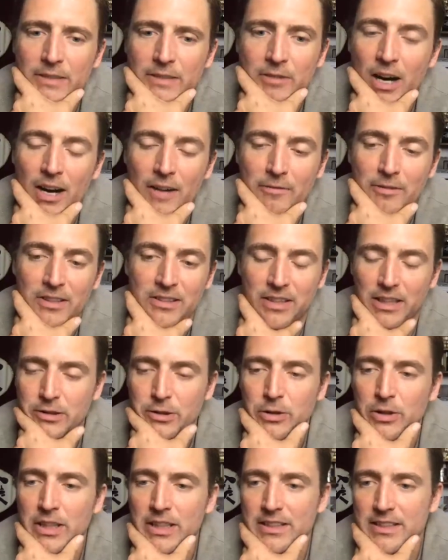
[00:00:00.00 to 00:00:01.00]
office, like
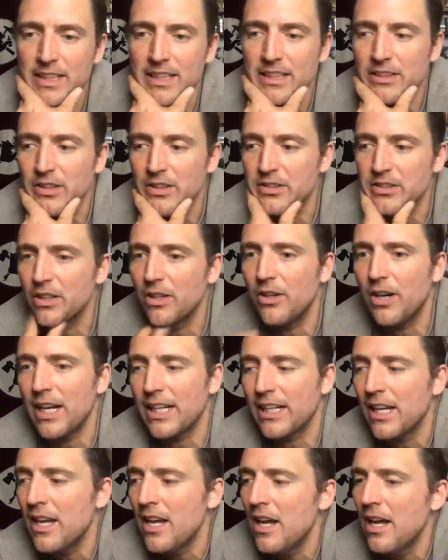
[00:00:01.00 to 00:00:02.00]
Julius Caesar. So
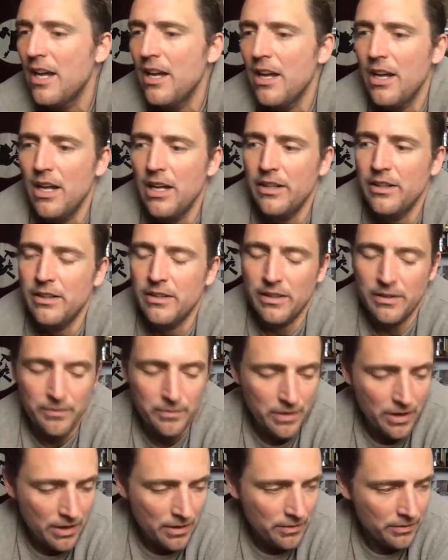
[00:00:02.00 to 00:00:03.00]
like,
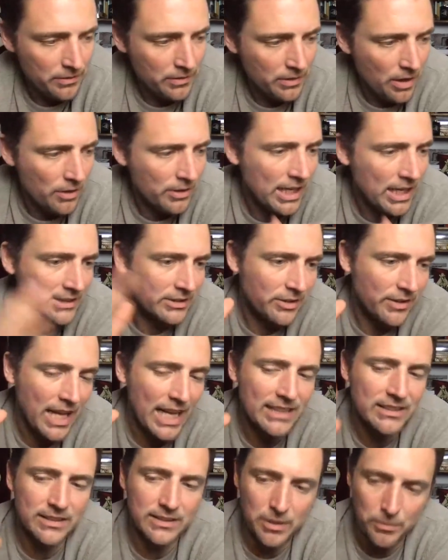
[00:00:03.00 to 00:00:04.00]
okay, so
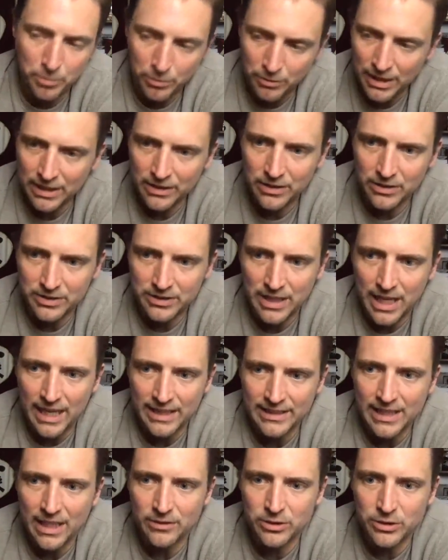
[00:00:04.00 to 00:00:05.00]
that's the political
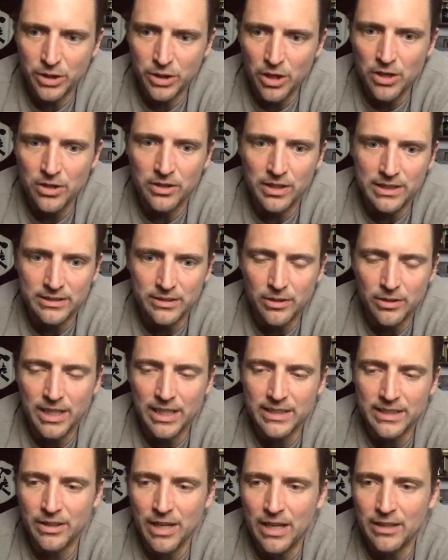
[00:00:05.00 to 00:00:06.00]
side. Now journalists.
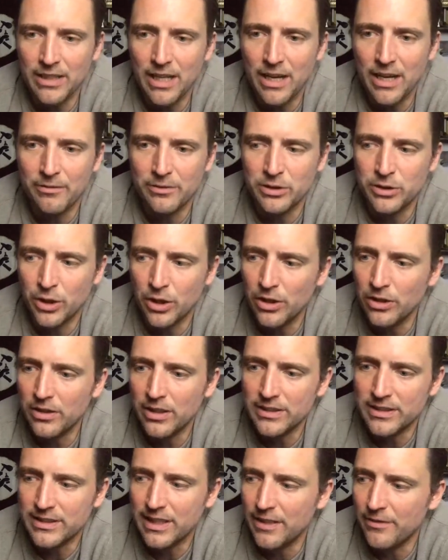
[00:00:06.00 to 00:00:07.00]
Okay, so now you have
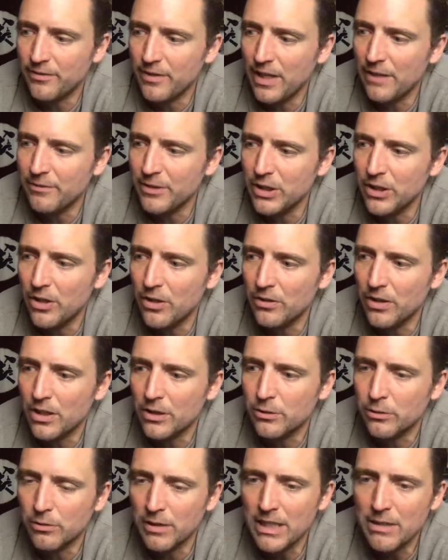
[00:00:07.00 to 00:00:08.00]
journalists that if you don't
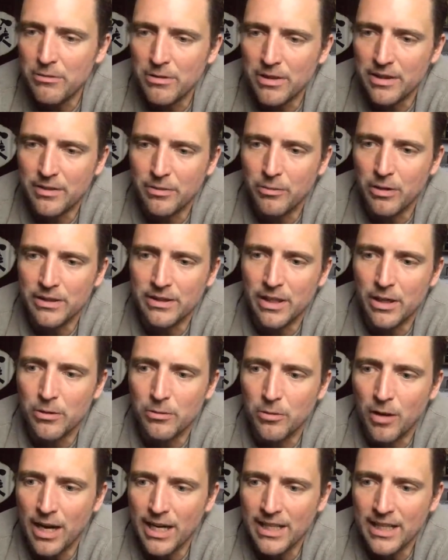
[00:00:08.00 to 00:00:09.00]
agree with what they're
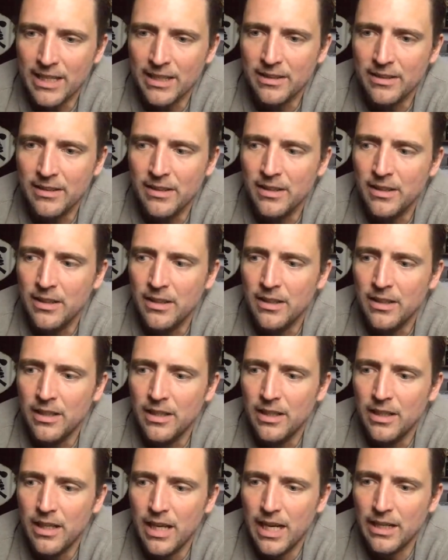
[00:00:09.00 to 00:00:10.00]
writing,
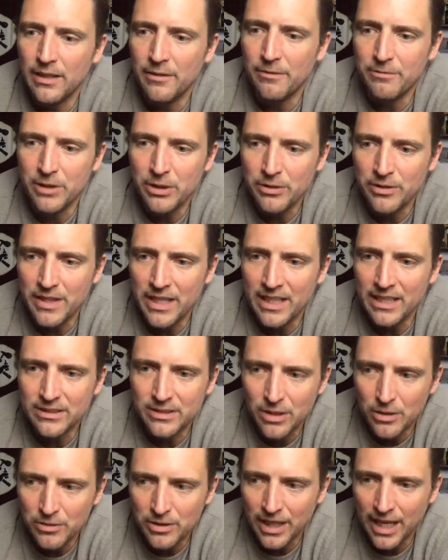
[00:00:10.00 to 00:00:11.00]
and if you think
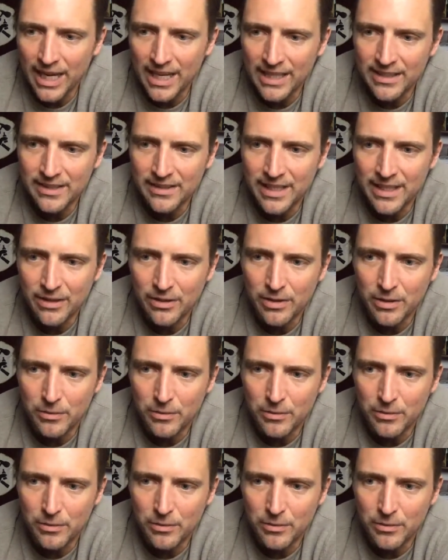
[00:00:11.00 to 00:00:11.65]
it's okay that they go to